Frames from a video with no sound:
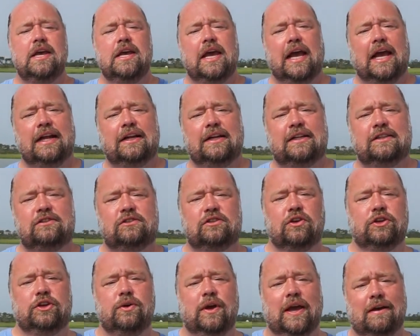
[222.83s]
And, and
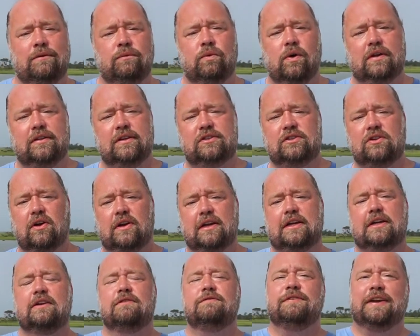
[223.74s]
so you have one that's called
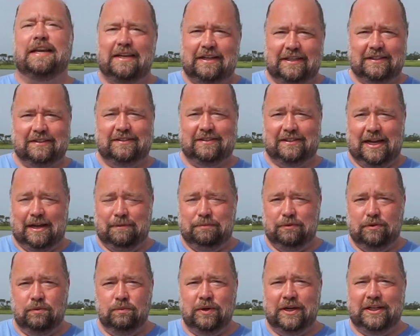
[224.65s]
a convenience
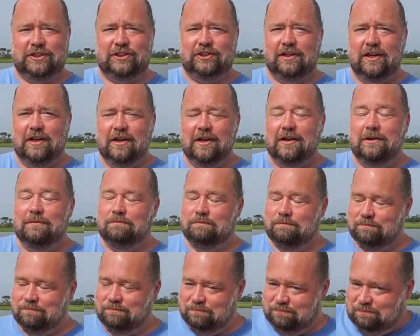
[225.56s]
sample, which
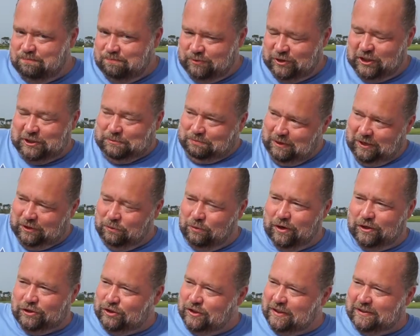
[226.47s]
just by the
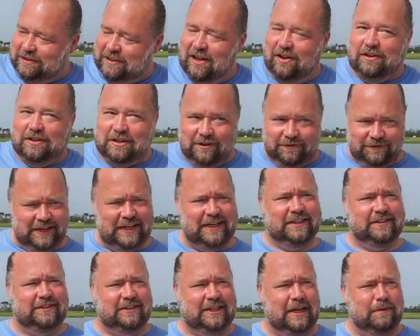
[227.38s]
words, you can tell.
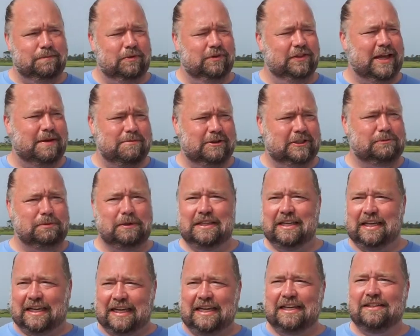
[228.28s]
Convenience sample, that must be
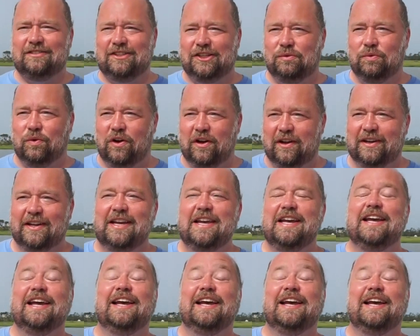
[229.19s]
the easy one.